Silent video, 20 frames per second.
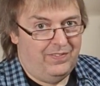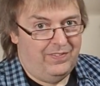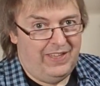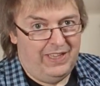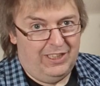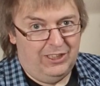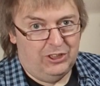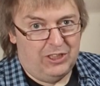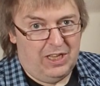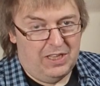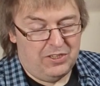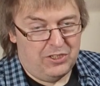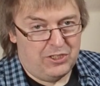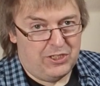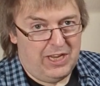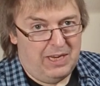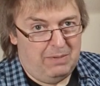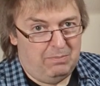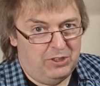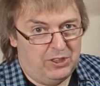things are the
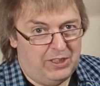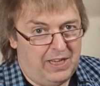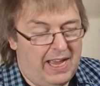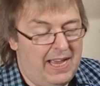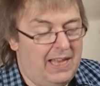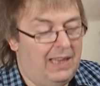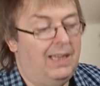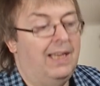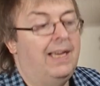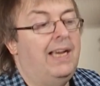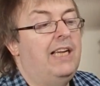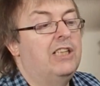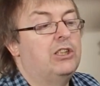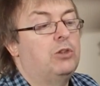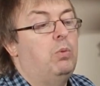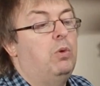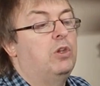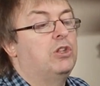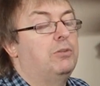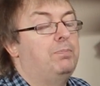same scale.
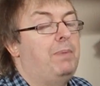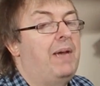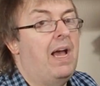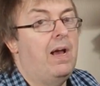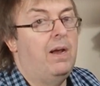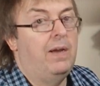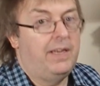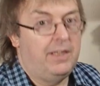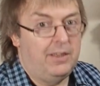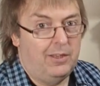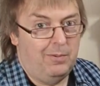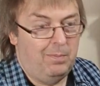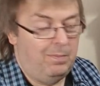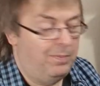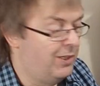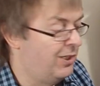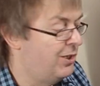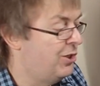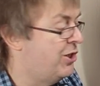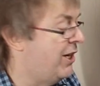It's what's behind them
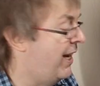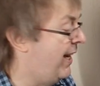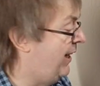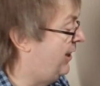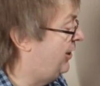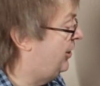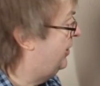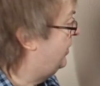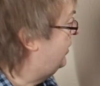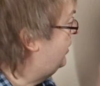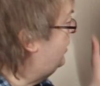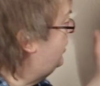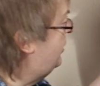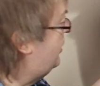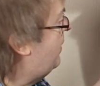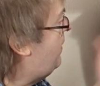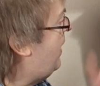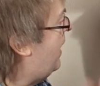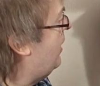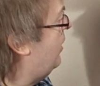that changes.
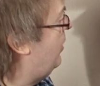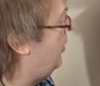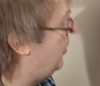So that